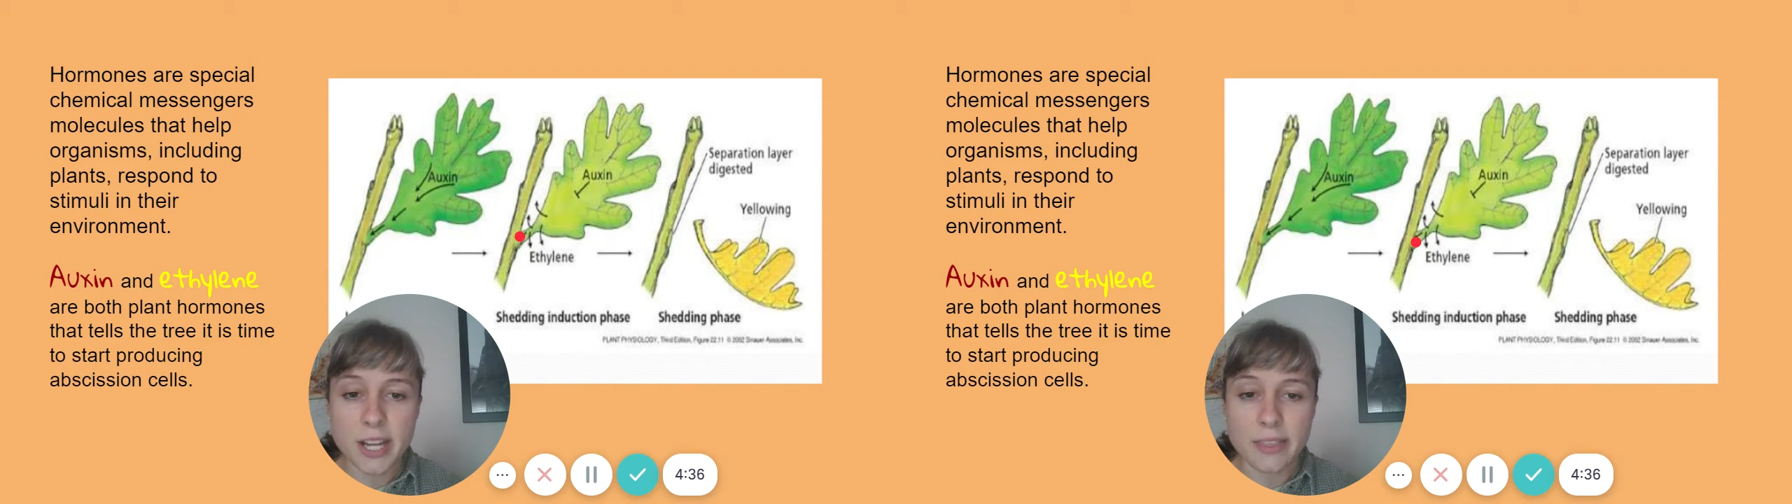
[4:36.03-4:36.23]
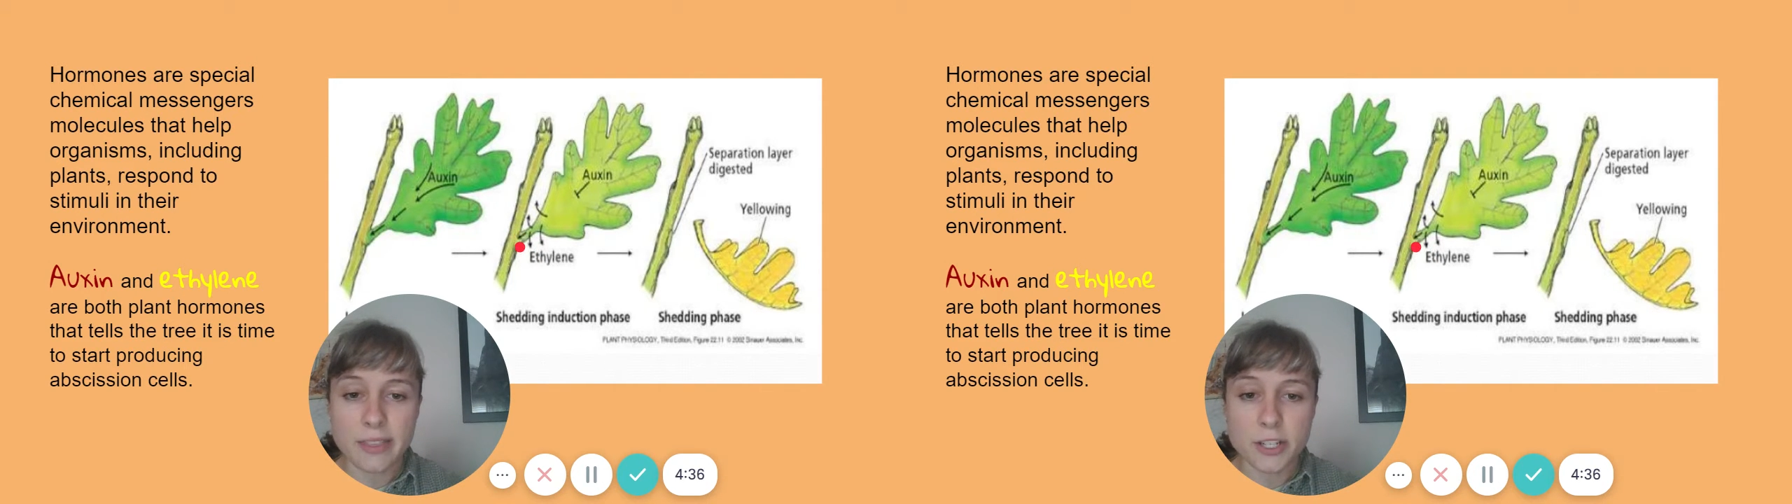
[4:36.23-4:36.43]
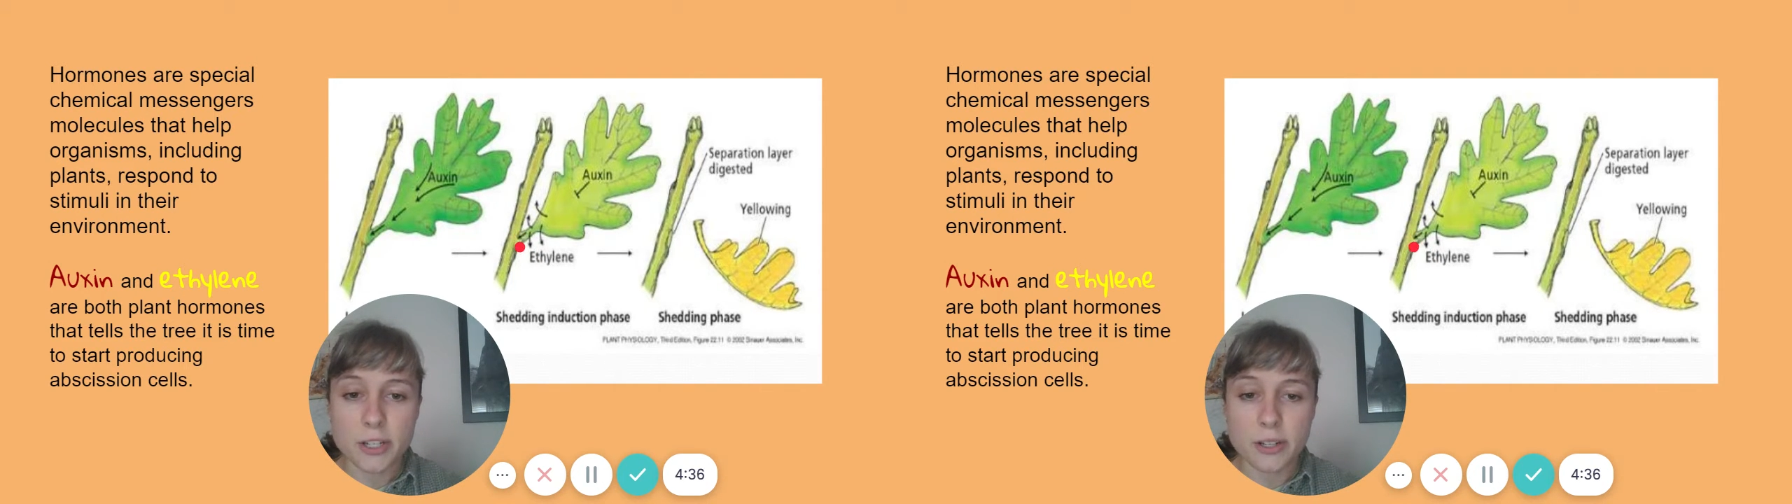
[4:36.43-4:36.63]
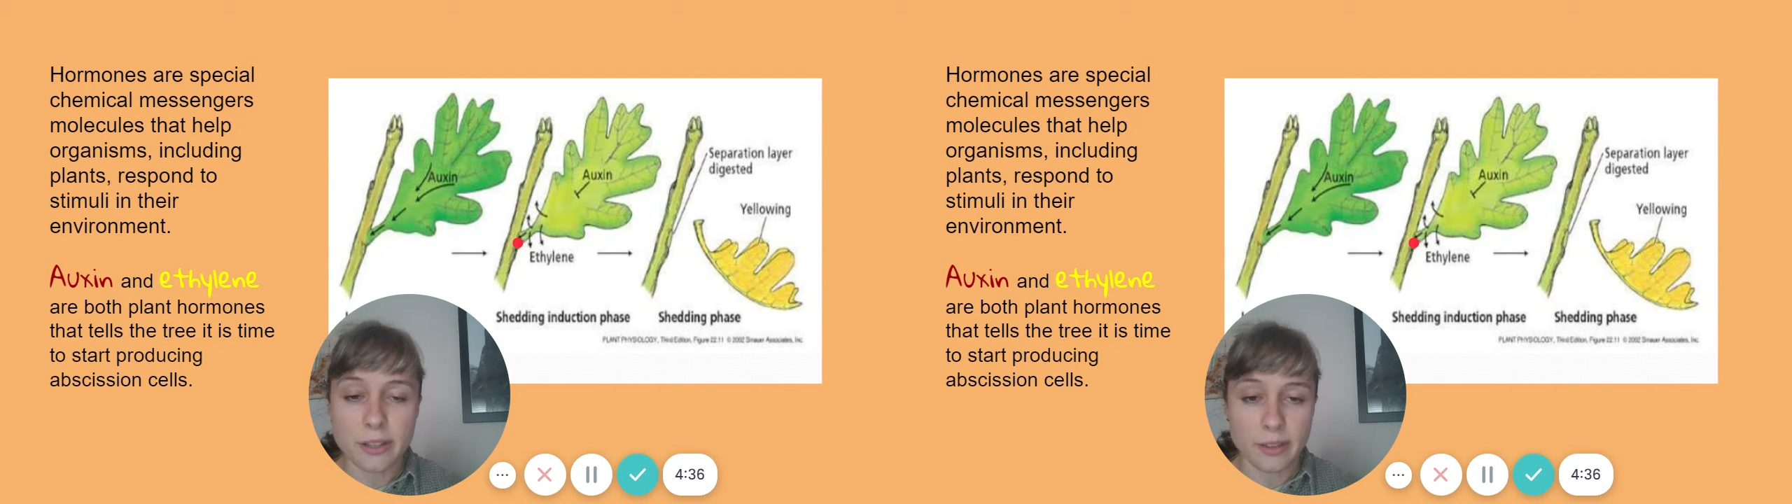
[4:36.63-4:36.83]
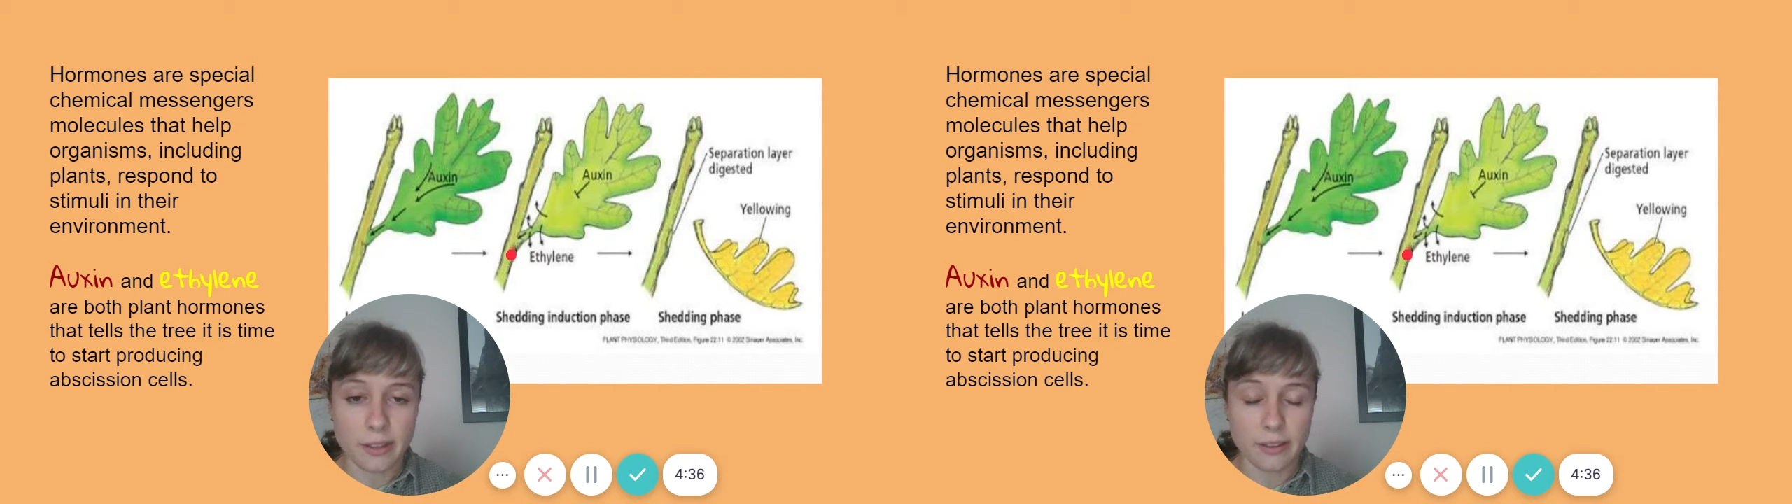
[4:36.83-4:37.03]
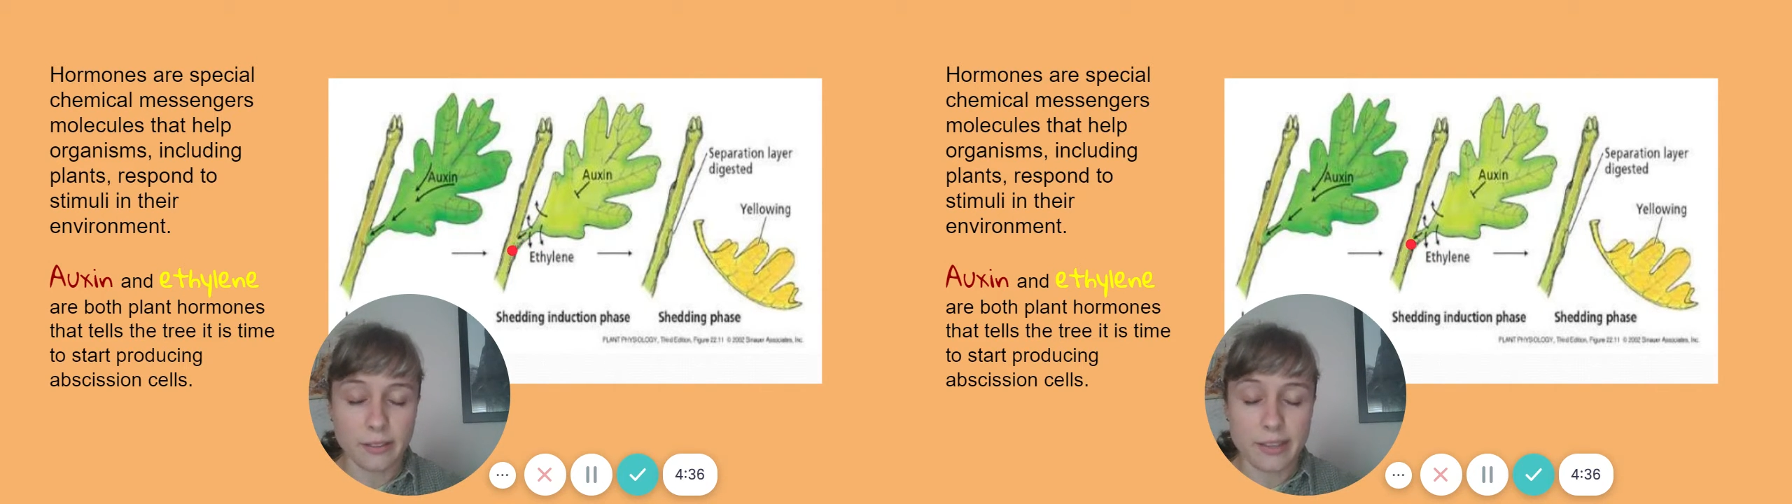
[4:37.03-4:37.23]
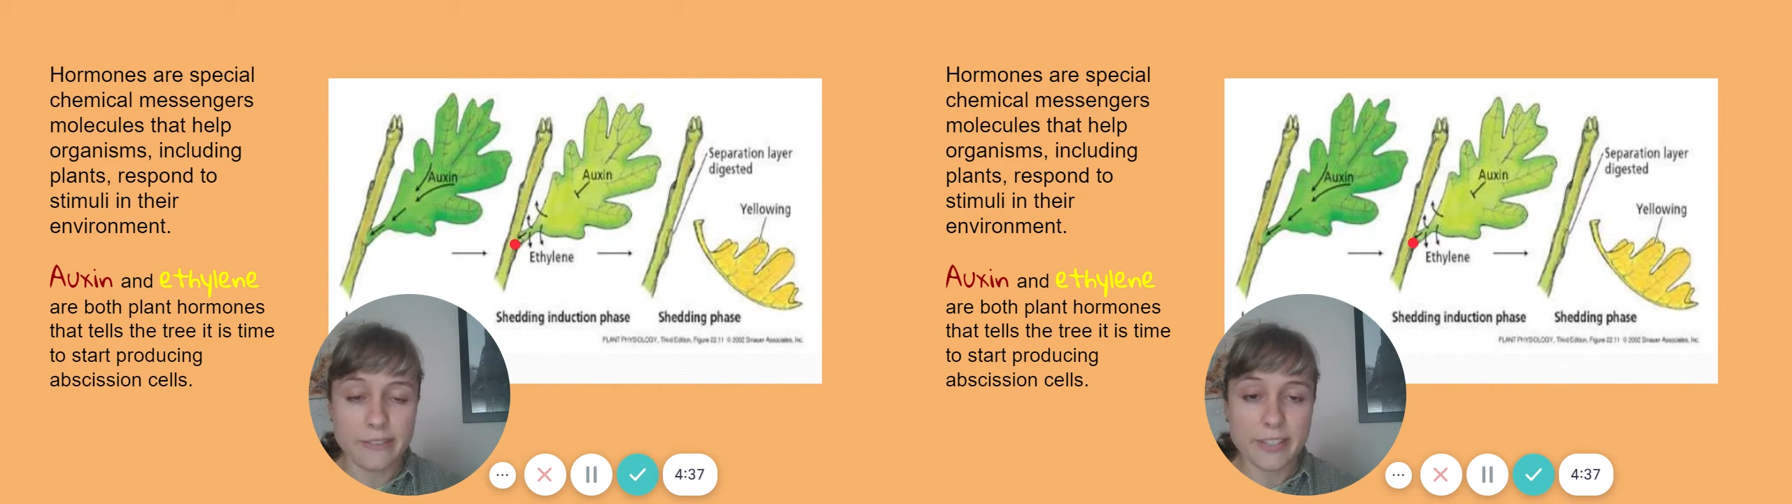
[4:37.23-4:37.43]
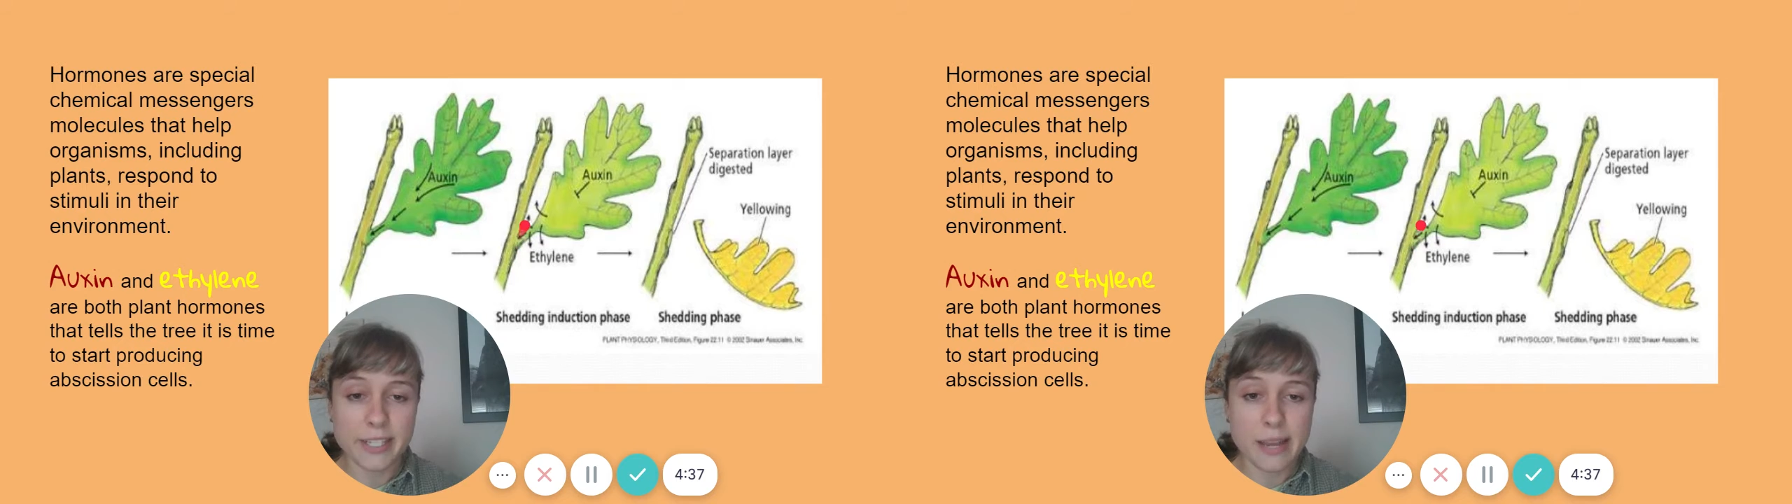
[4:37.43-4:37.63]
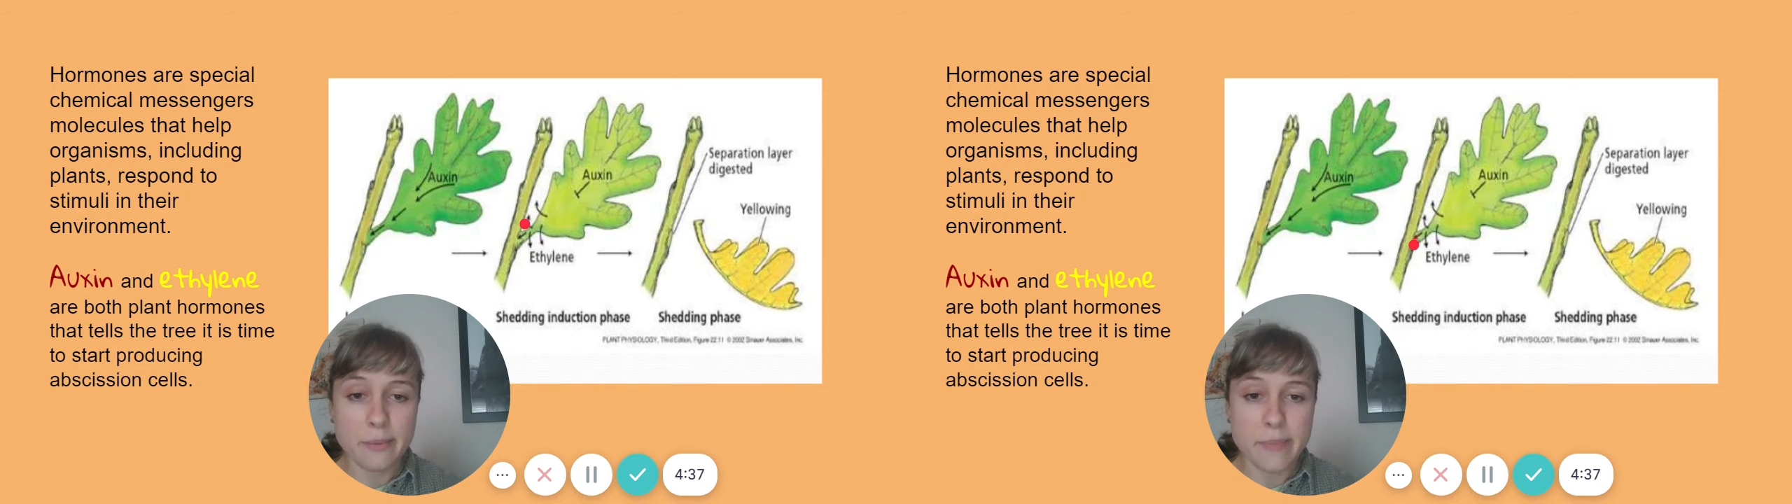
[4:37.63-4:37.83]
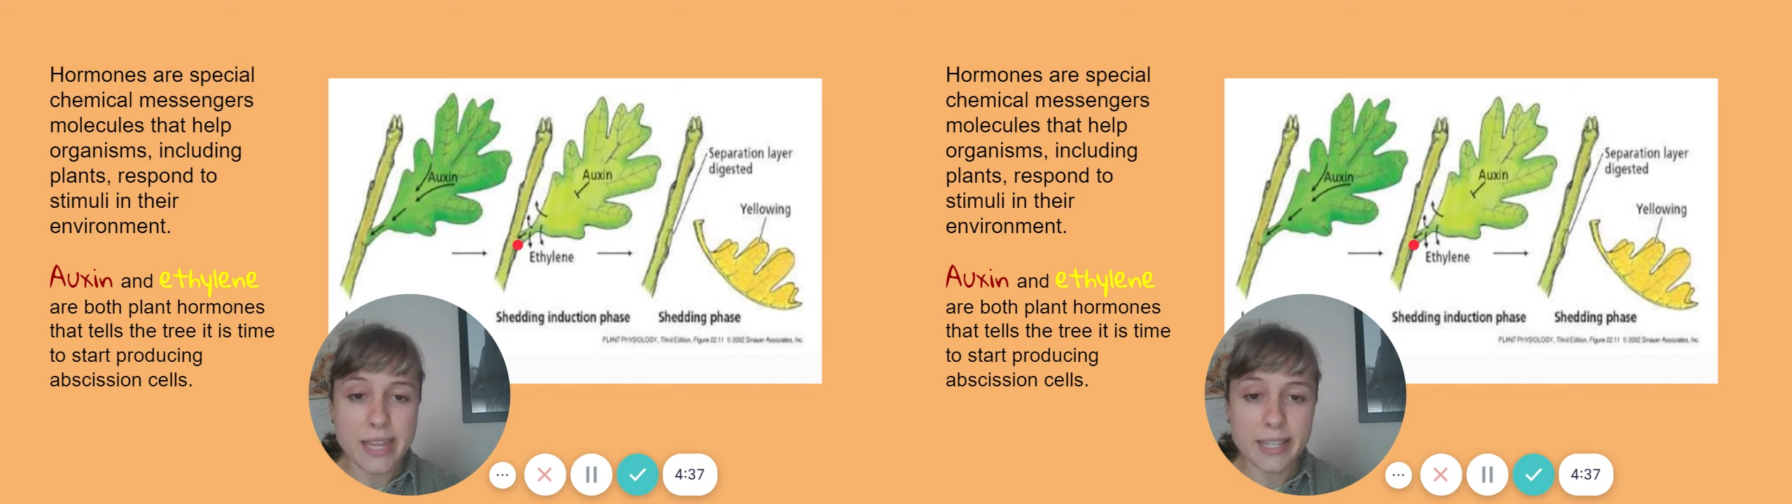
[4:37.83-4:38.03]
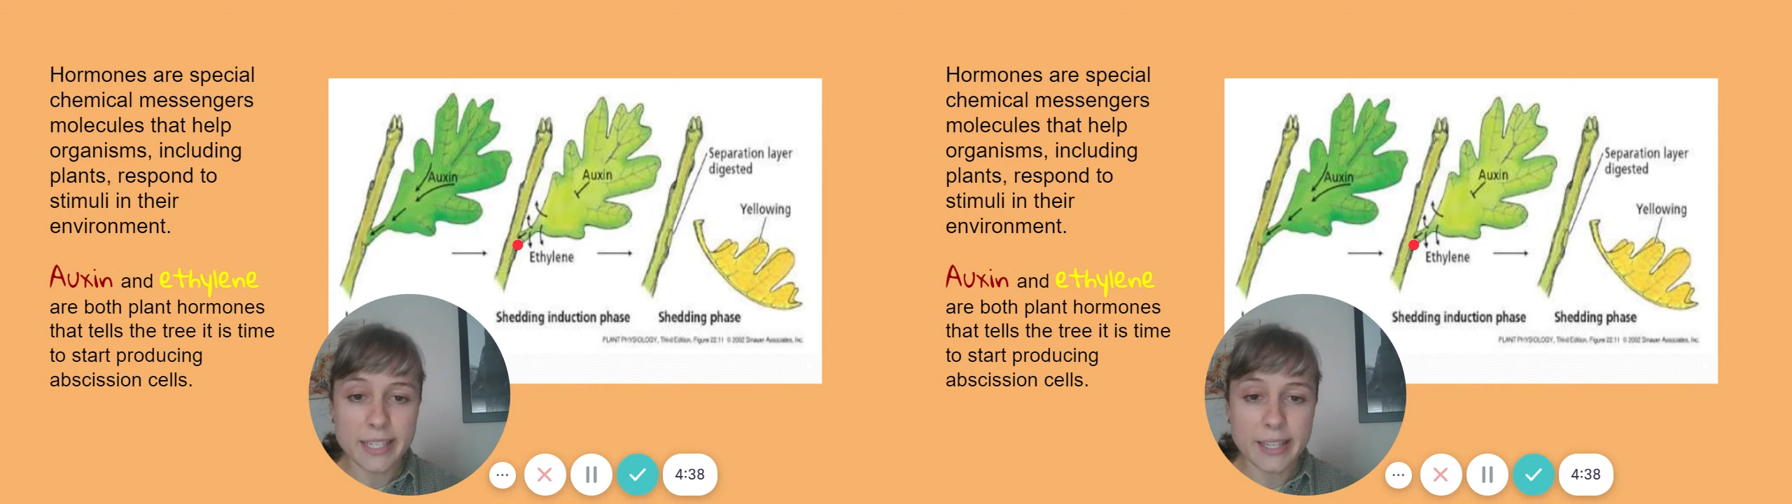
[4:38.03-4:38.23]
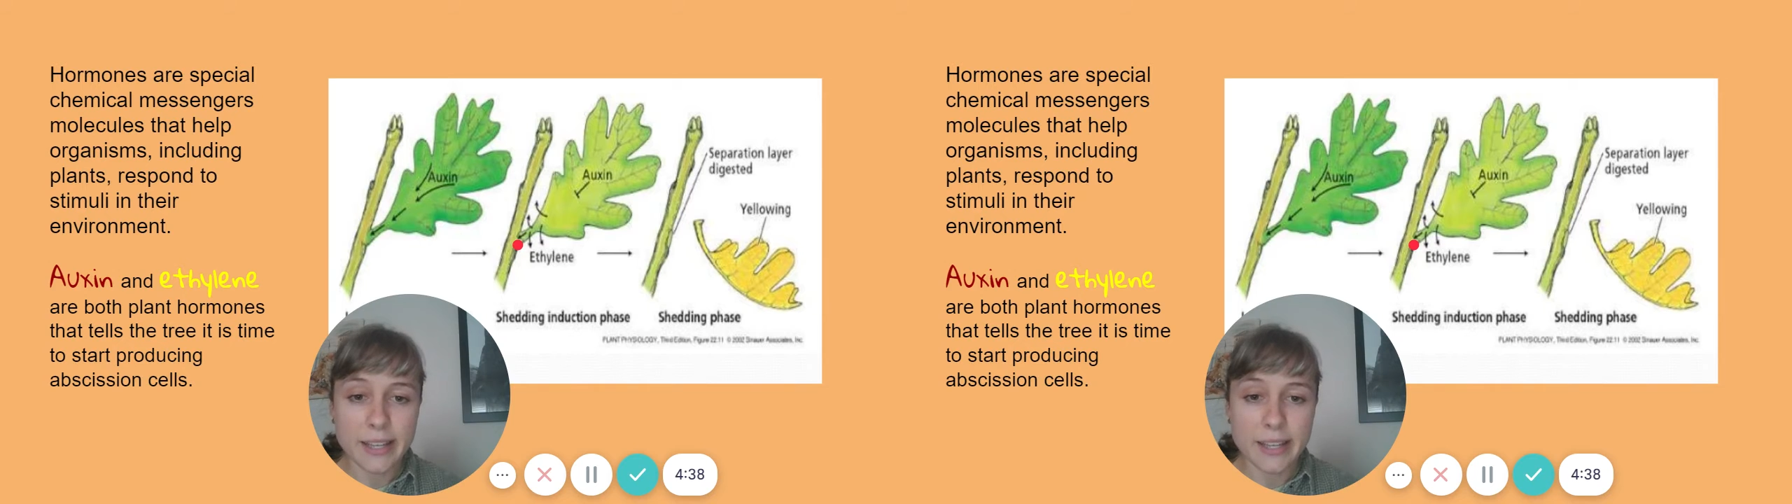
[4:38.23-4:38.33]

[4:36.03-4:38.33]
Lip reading: and the leaf stem meet,